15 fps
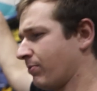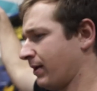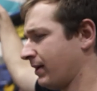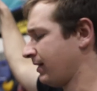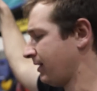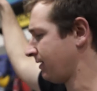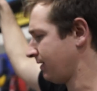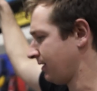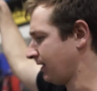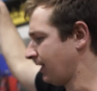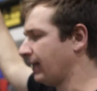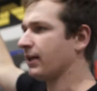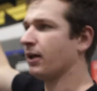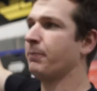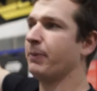be,
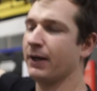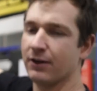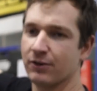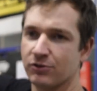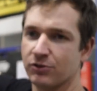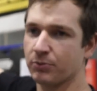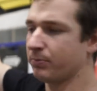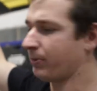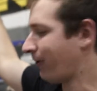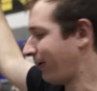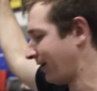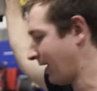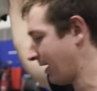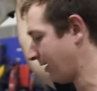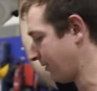it'll appear at some
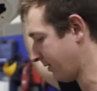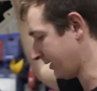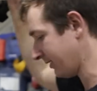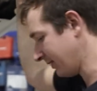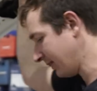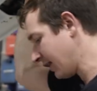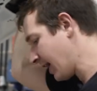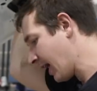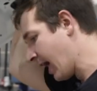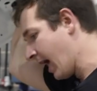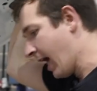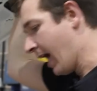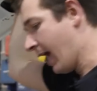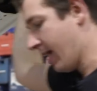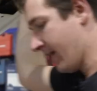point anyway.
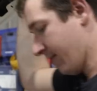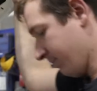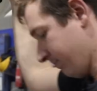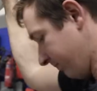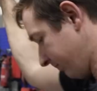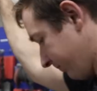Yeah,